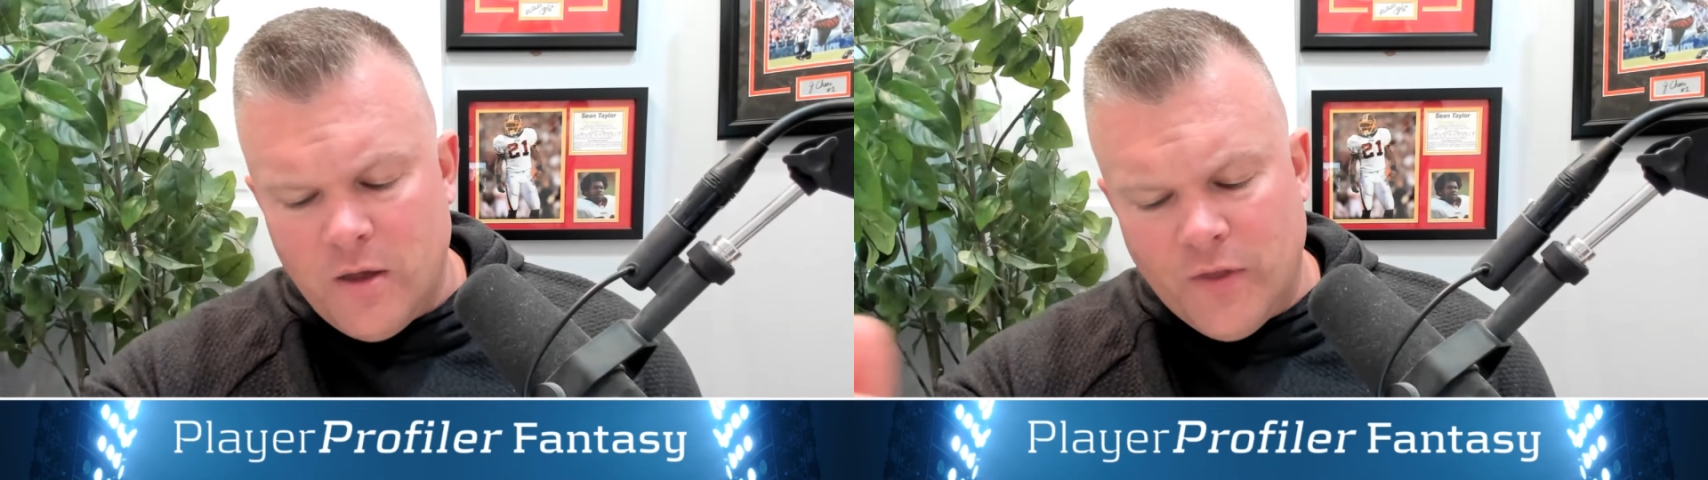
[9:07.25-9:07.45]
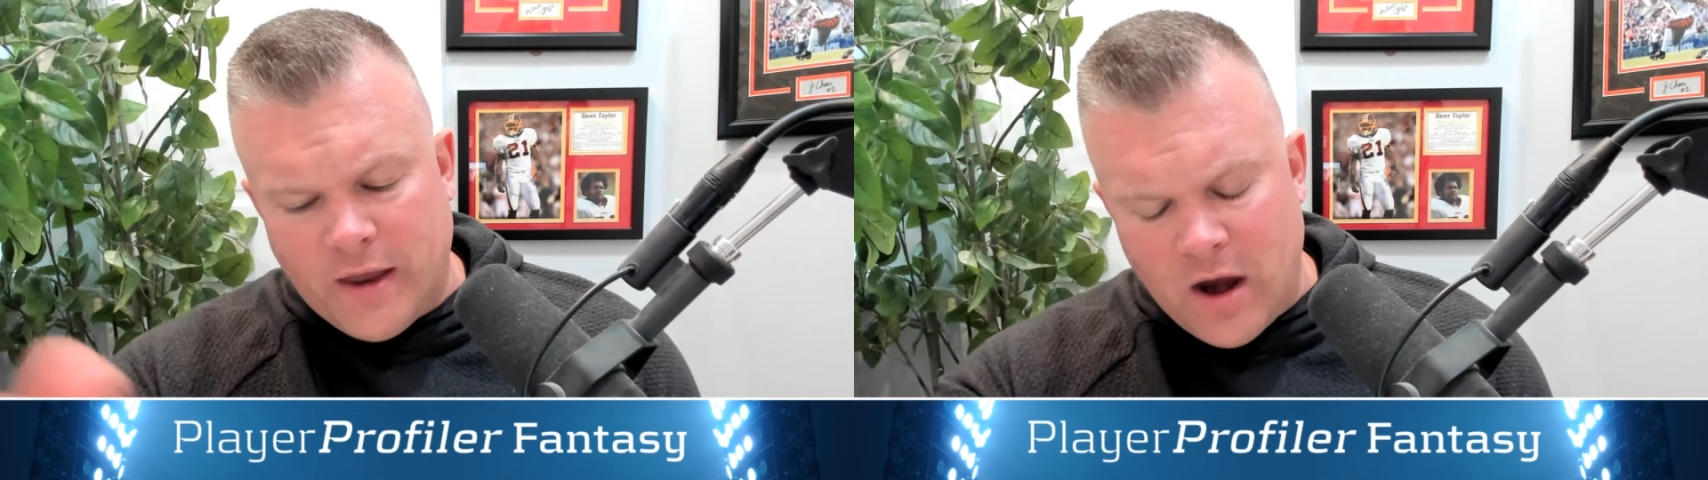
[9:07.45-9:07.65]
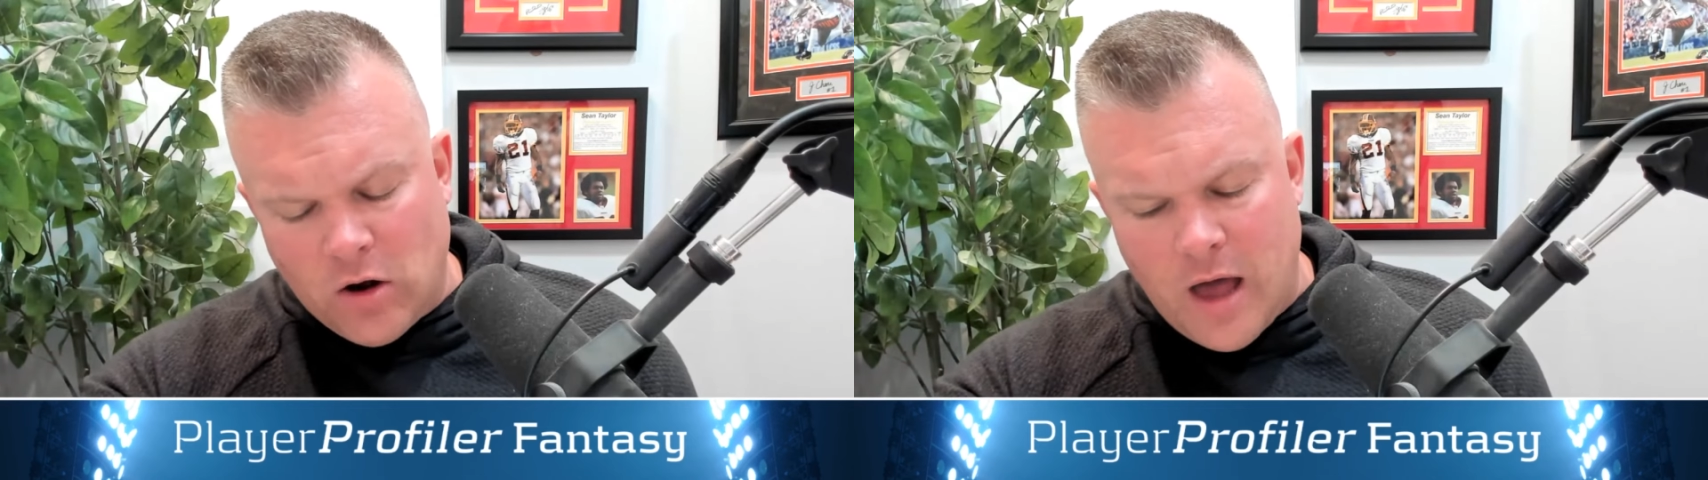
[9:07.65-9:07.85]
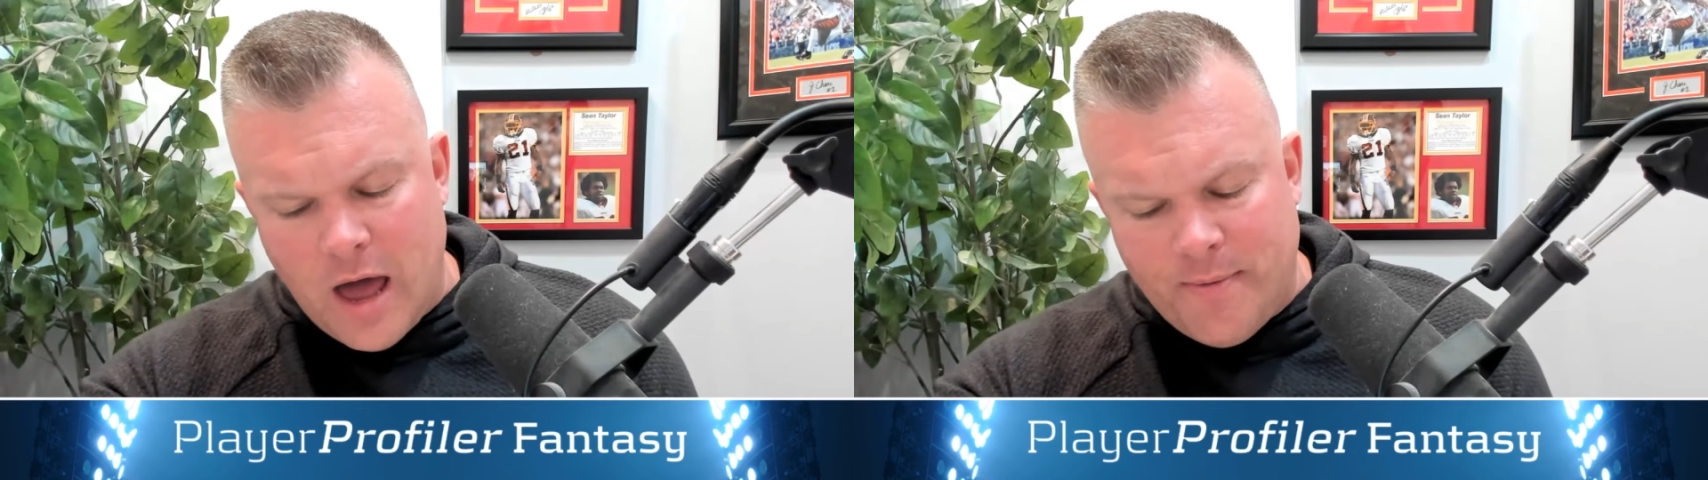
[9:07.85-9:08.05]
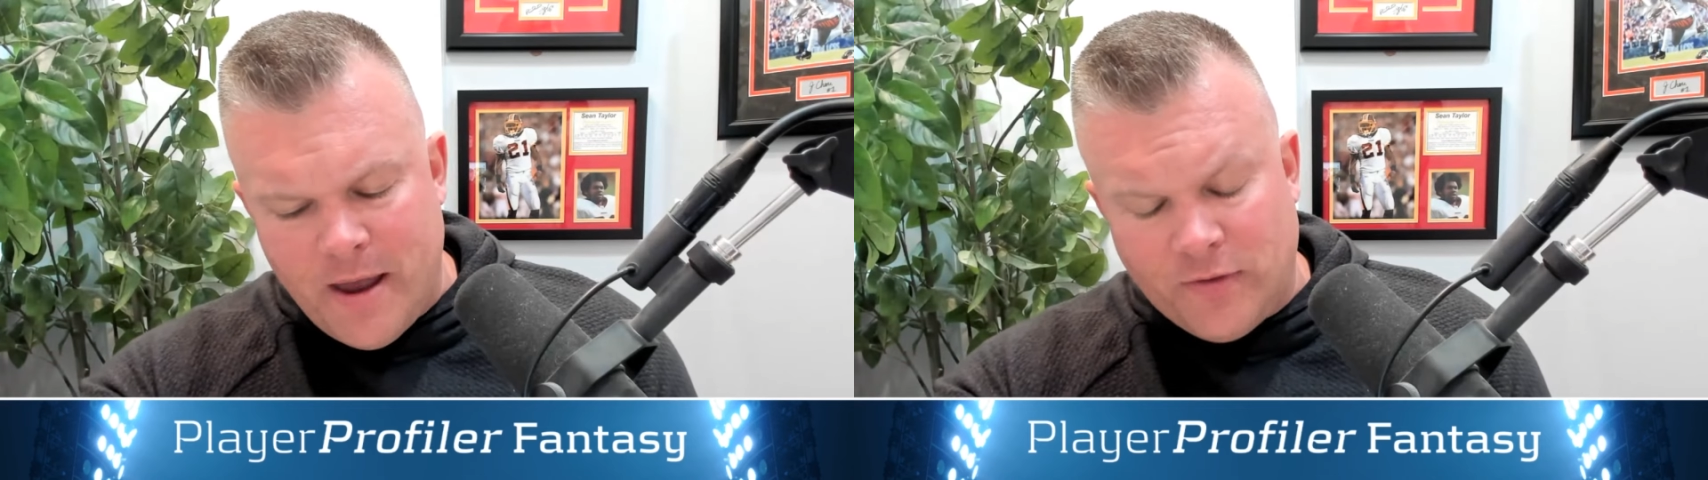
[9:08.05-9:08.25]
The
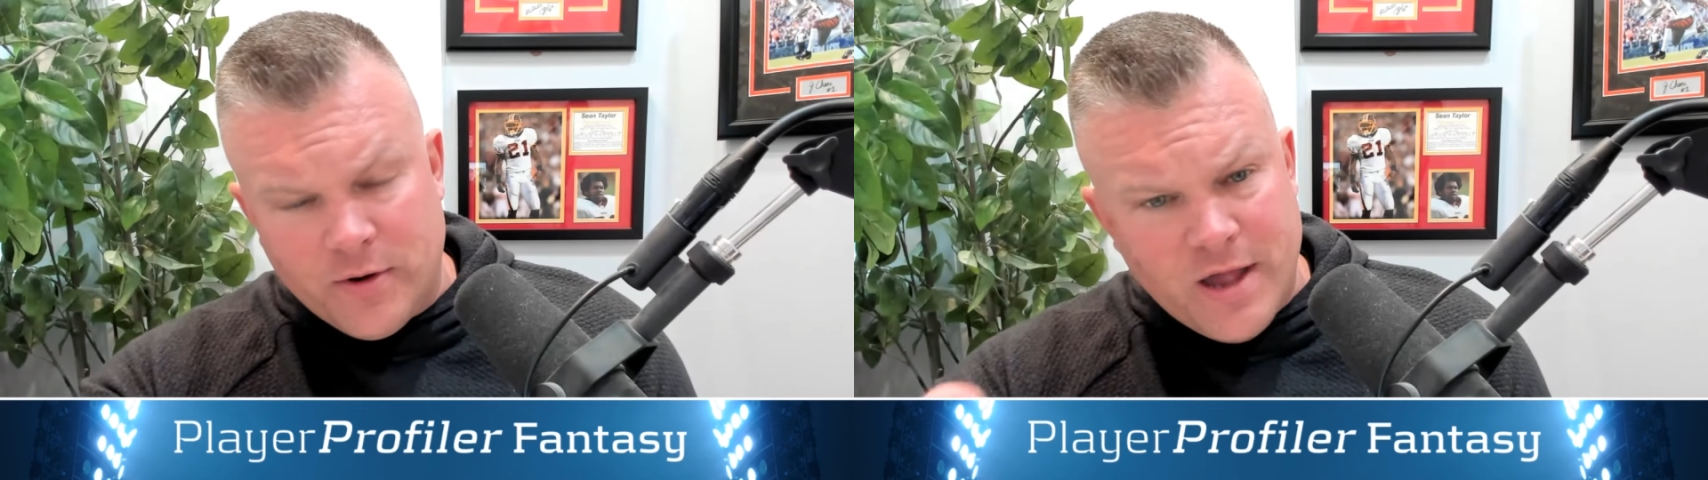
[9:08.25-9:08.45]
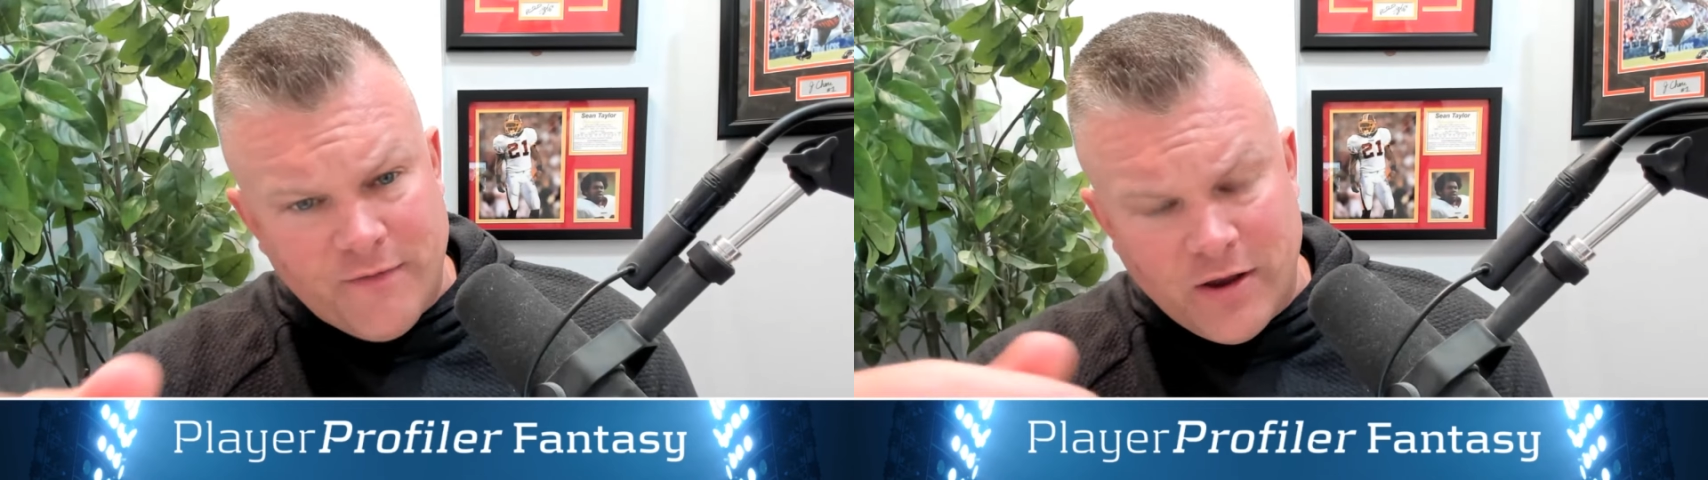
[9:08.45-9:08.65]
Carolina Panthers have